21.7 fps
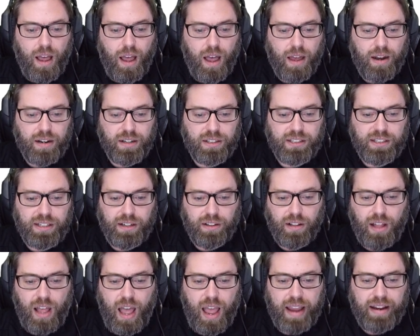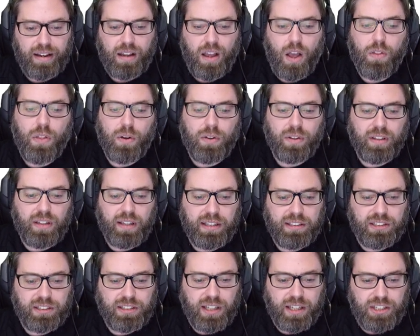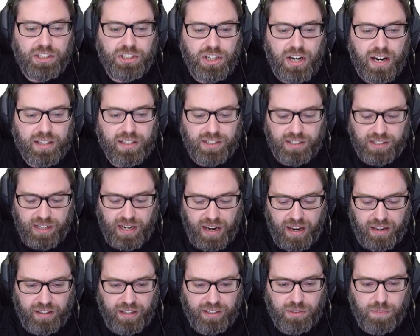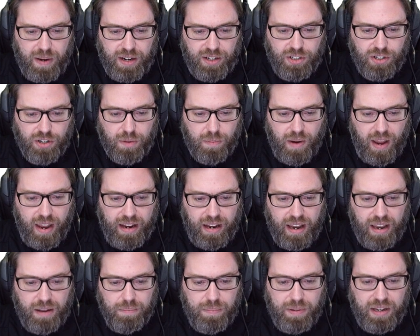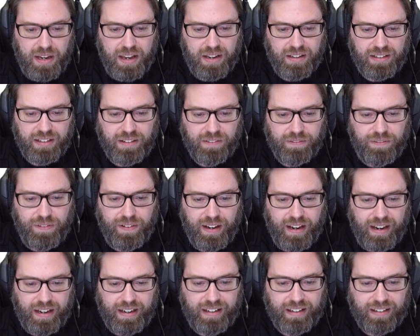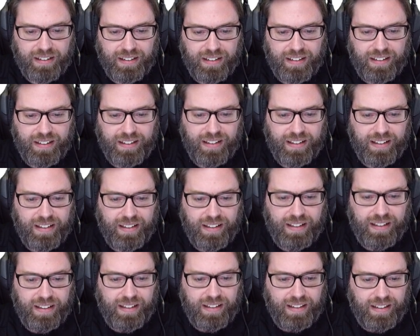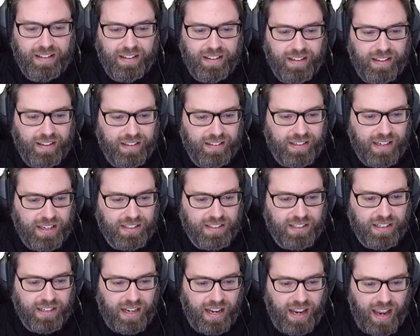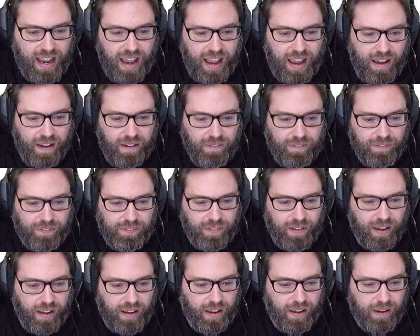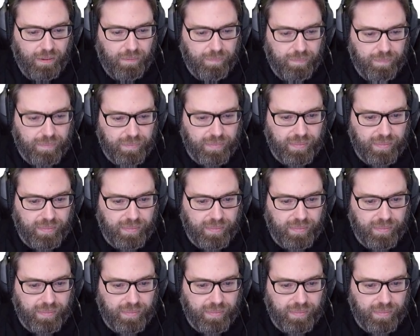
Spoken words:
HANA CLI. Although let's check this again. Let's make sure my npm config doesn't have the